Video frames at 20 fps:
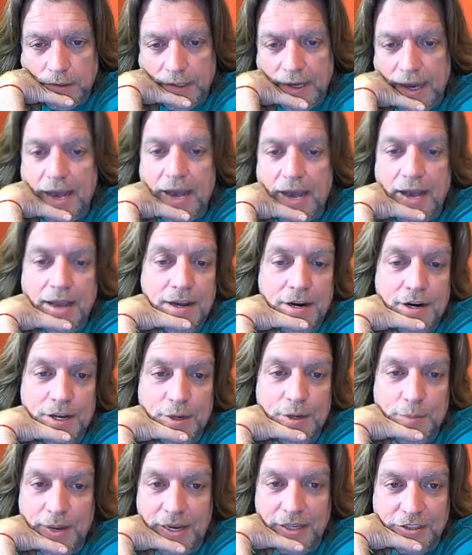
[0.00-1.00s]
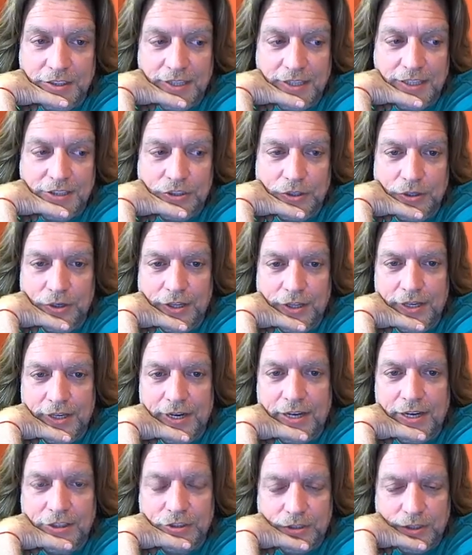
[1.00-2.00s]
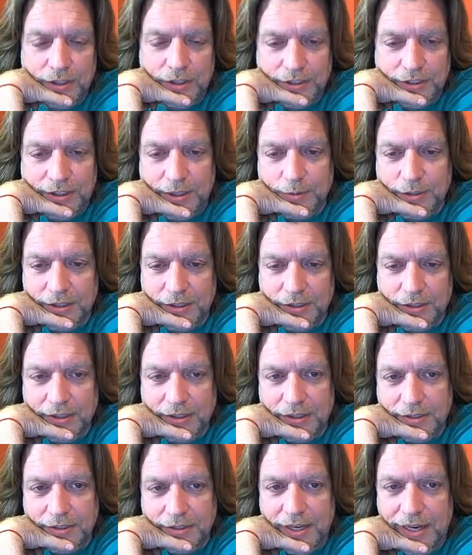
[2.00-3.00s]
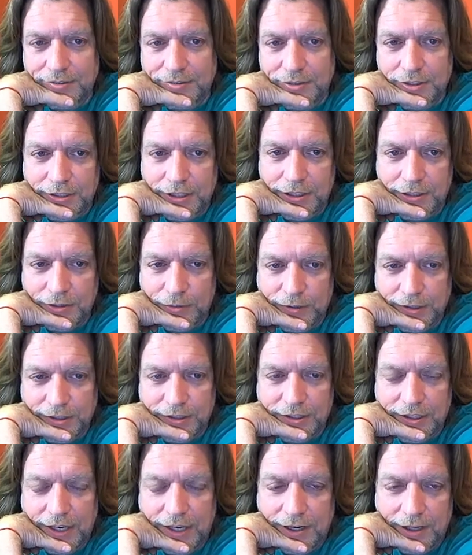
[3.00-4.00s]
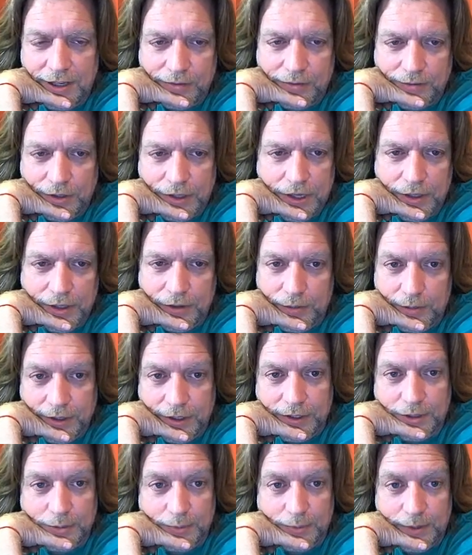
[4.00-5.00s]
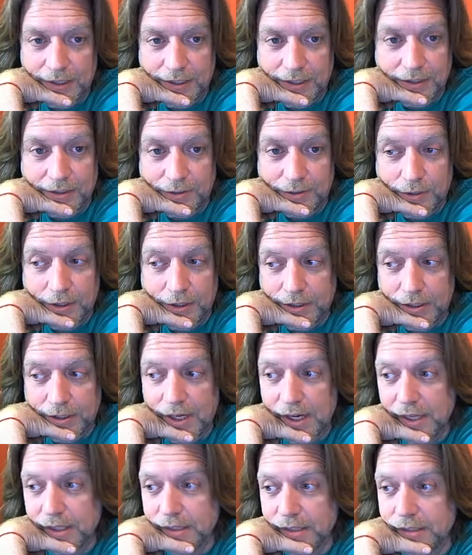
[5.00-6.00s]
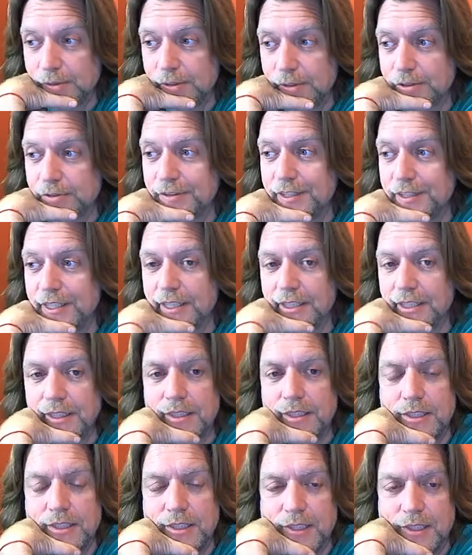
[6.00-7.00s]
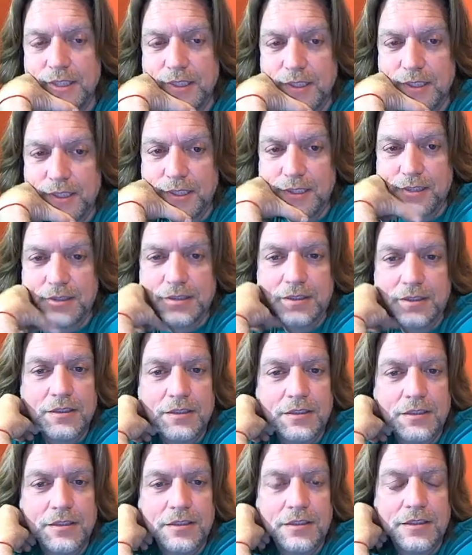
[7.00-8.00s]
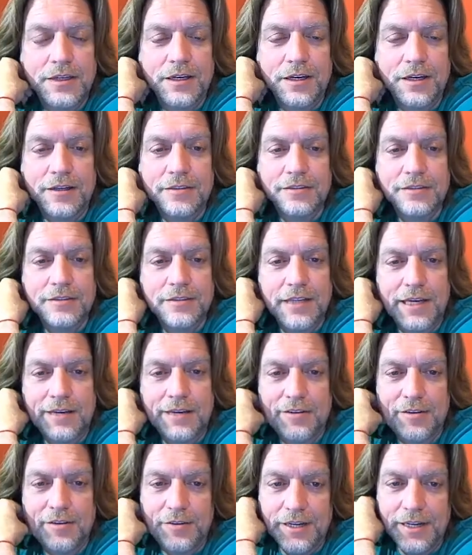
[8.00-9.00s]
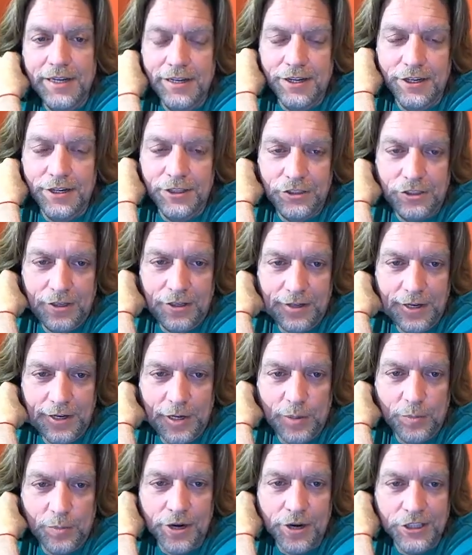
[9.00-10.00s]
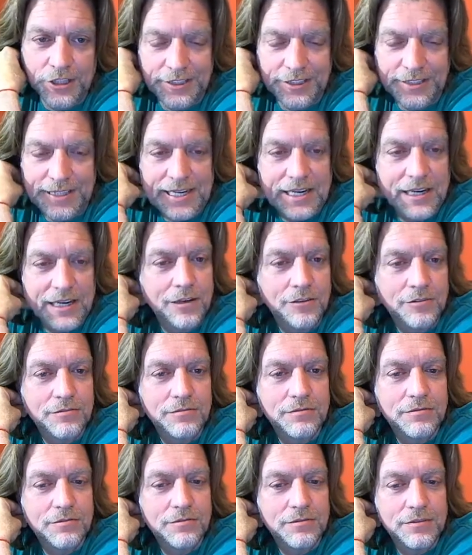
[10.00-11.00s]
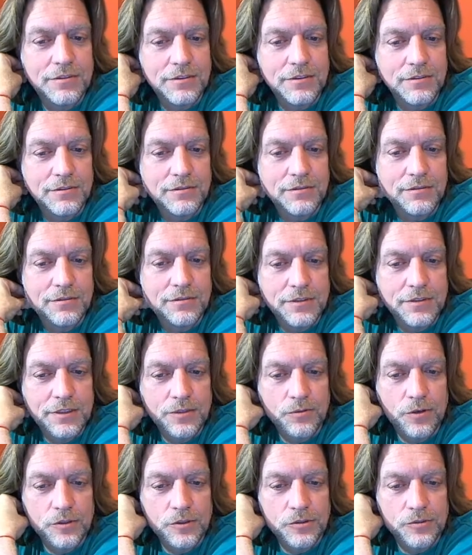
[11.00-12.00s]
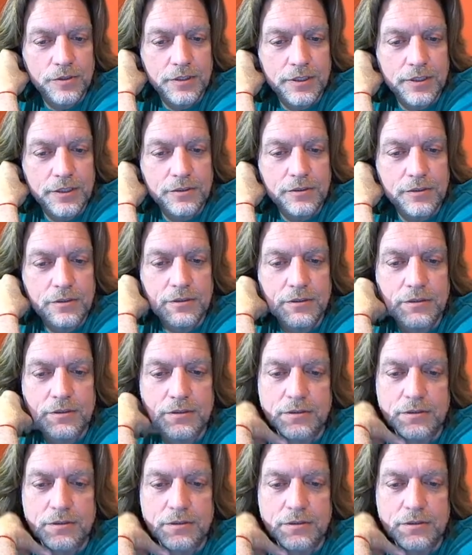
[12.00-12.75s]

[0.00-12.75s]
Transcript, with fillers: Yeah, I hear you, Paisley. That's sort of the natural assumption that you have to turn one side on before the other one works, but it works great. It works fine. You know, even if it didn't, you can just turn the compression down, and it works really cool.